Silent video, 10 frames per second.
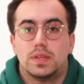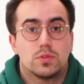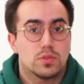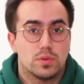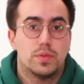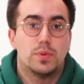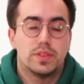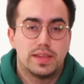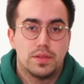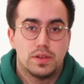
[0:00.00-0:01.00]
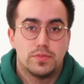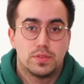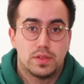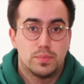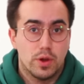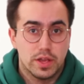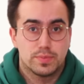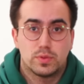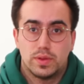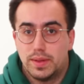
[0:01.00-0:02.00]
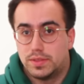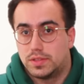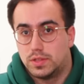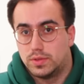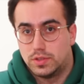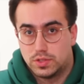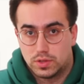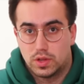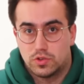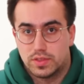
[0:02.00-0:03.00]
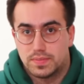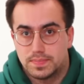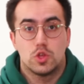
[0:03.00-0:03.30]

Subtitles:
It's also worth pointing out the difference in price between Mountain Dew in the 2 countries.